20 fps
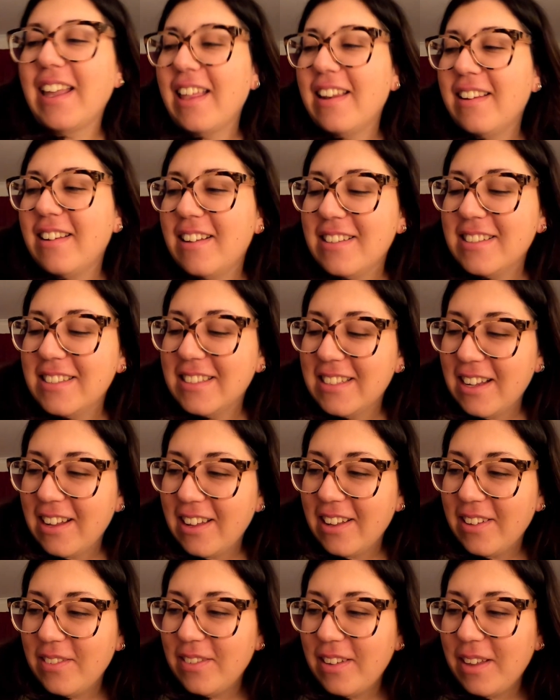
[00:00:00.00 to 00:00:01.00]
again last
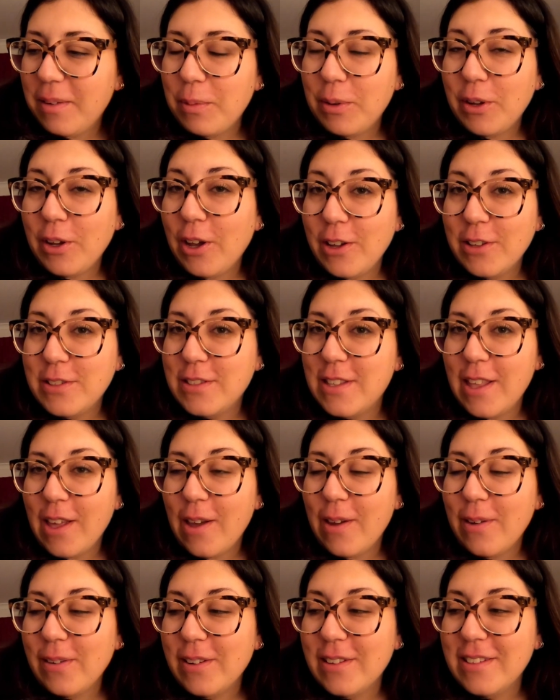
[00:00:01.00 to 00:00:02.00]
night. He wouldn't go to
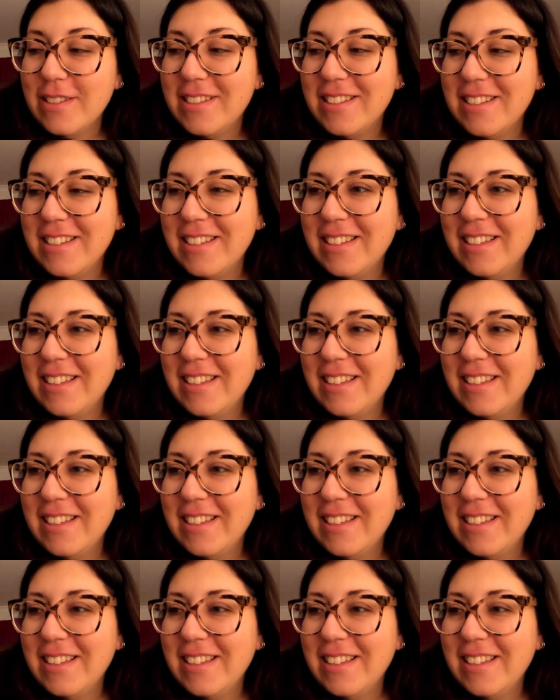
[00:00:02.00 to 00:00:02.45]
the owners.